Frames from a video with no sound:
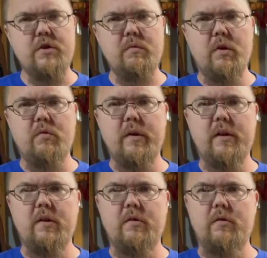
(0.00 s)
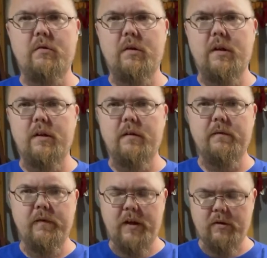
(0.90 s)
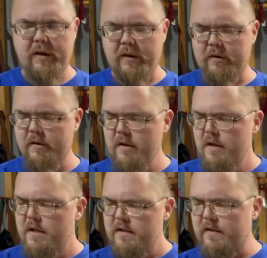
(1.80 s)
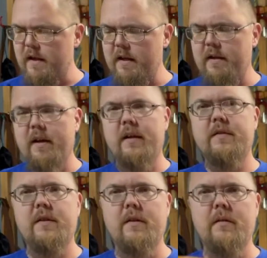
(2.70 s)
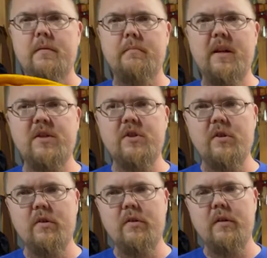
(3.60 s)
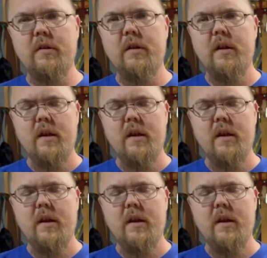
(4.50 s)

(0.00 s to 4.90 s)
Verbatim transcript: do a quick little uh, video here saying that uh, make sure